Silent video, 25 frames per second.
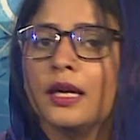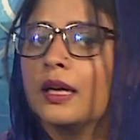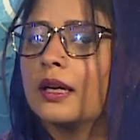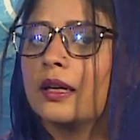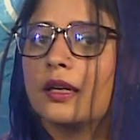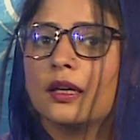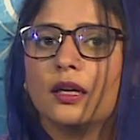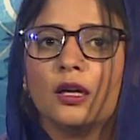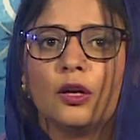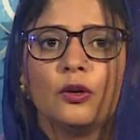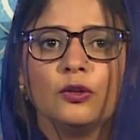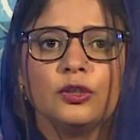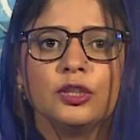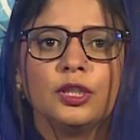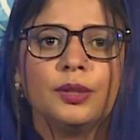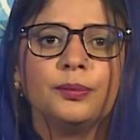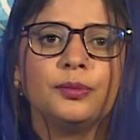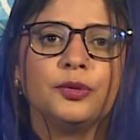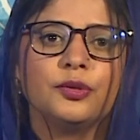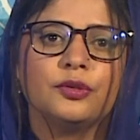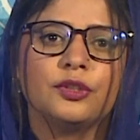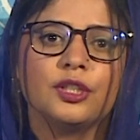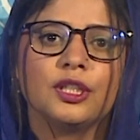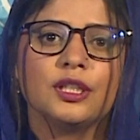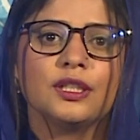Cloud
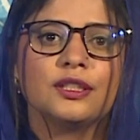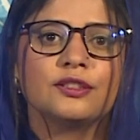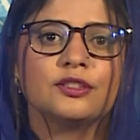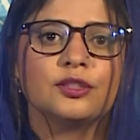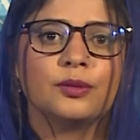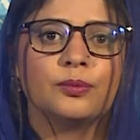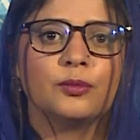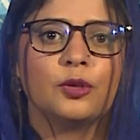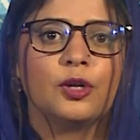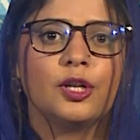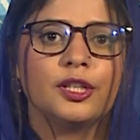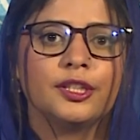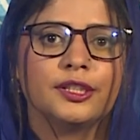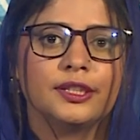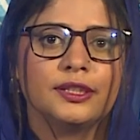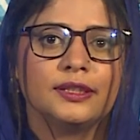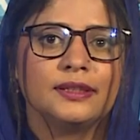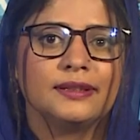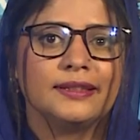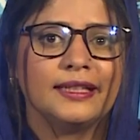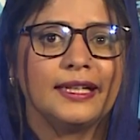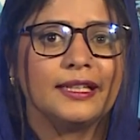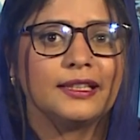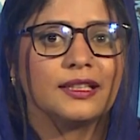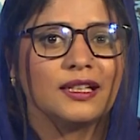computing is the model
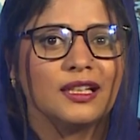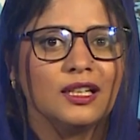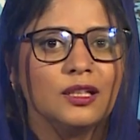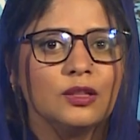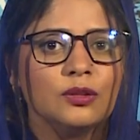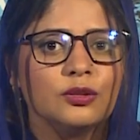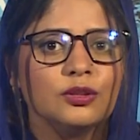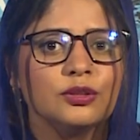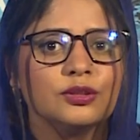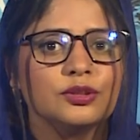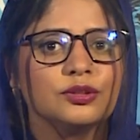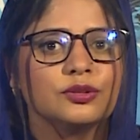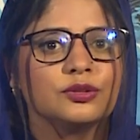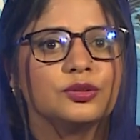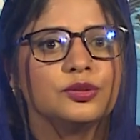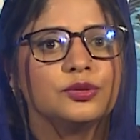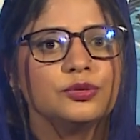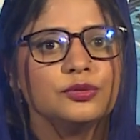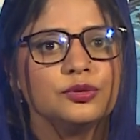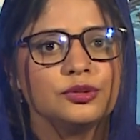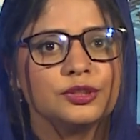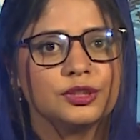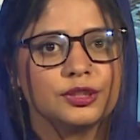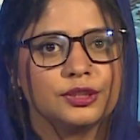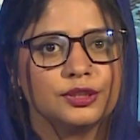that allows
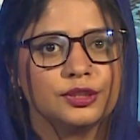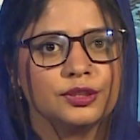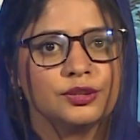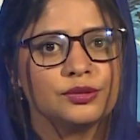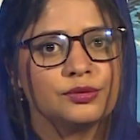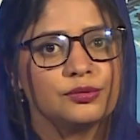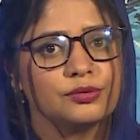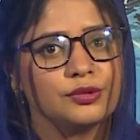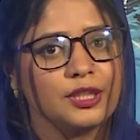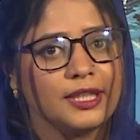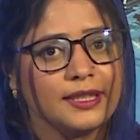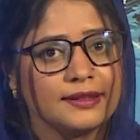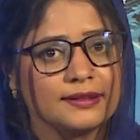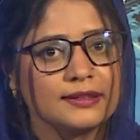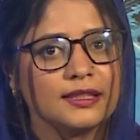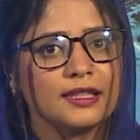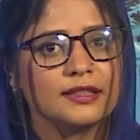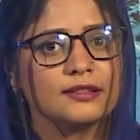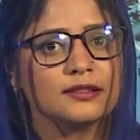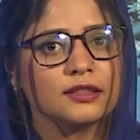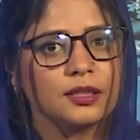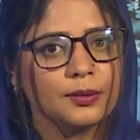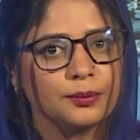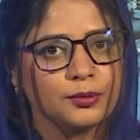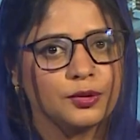users to
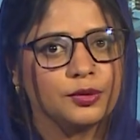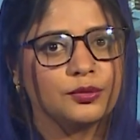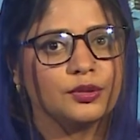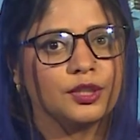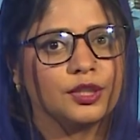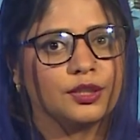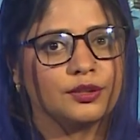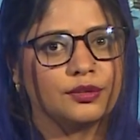access computing